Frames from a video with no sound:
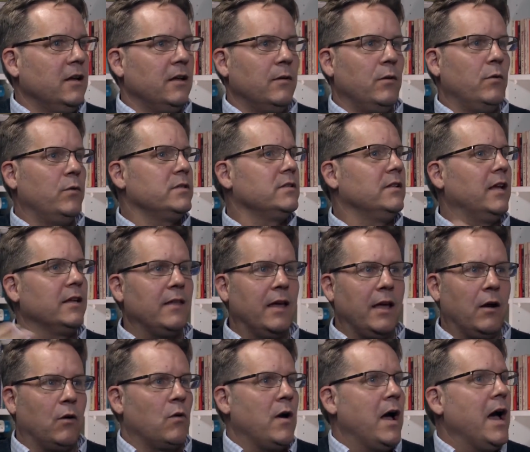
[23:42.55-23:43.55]
it wasn't like
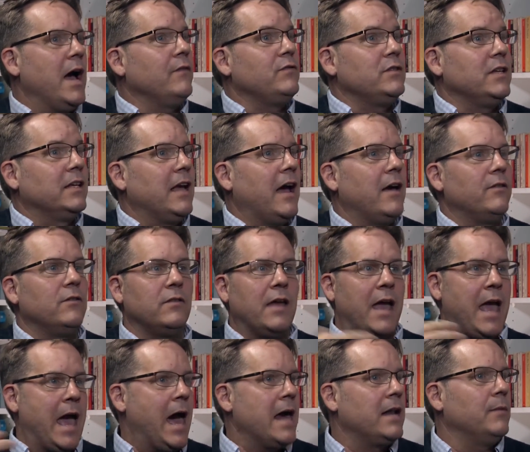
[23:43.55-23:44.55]
they arrived together,
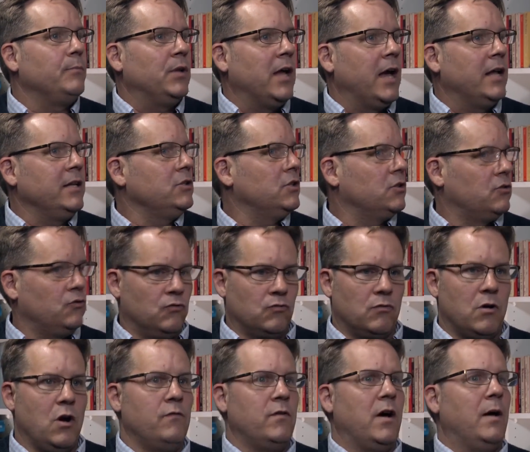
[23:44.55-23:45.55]
they had a plan, he just
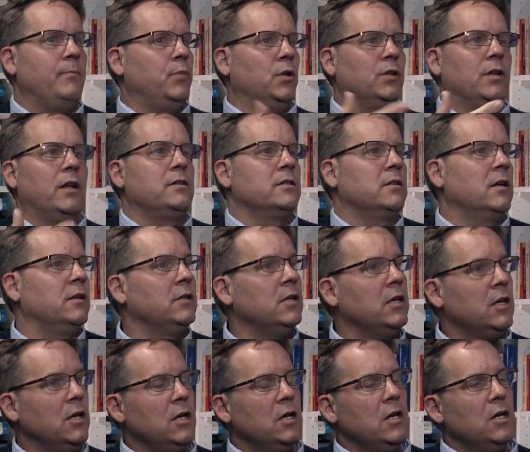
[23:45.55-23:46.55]
drove up, pulled out his gun, and
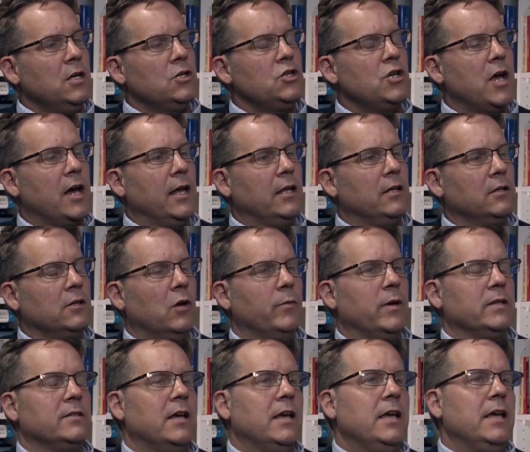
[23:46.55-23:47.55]
shot Alan
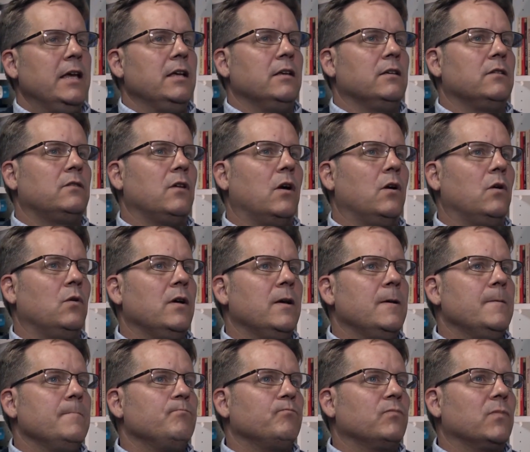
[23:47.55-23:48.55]
Gomez. So
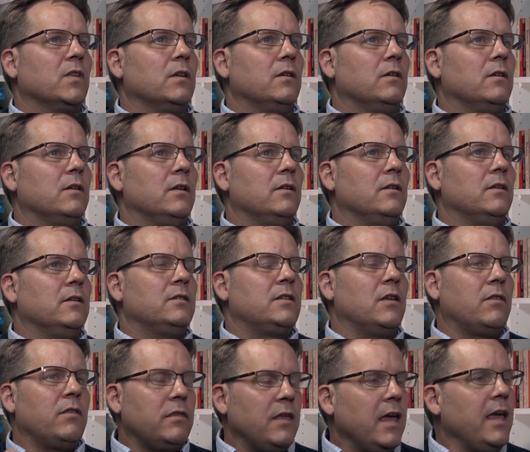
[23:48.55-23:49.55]

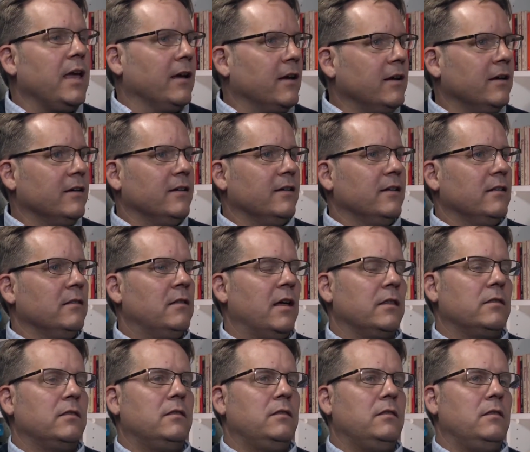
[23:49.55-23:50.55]
to think
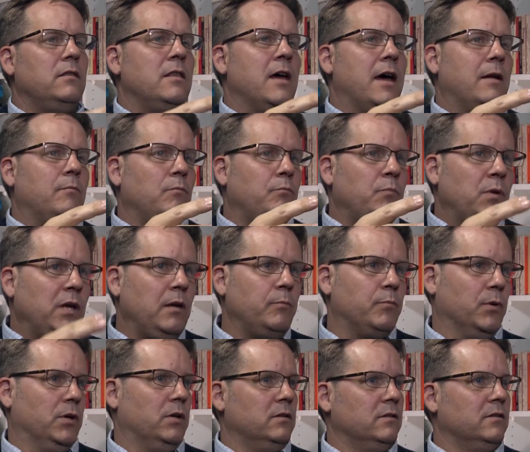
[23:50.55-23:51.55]
that
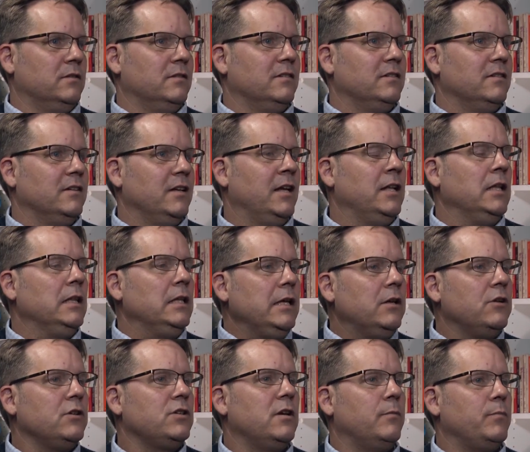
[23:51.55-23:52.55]
people in
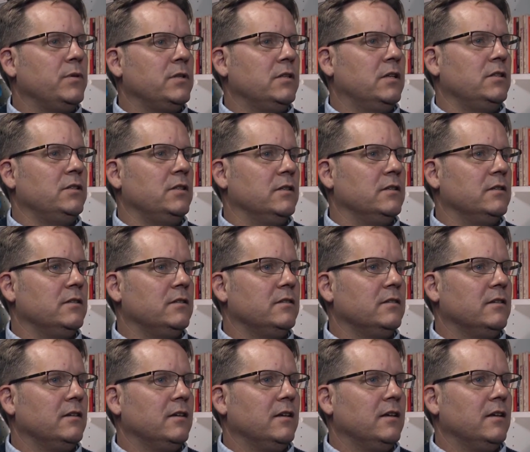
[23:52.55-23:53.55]
leadership positions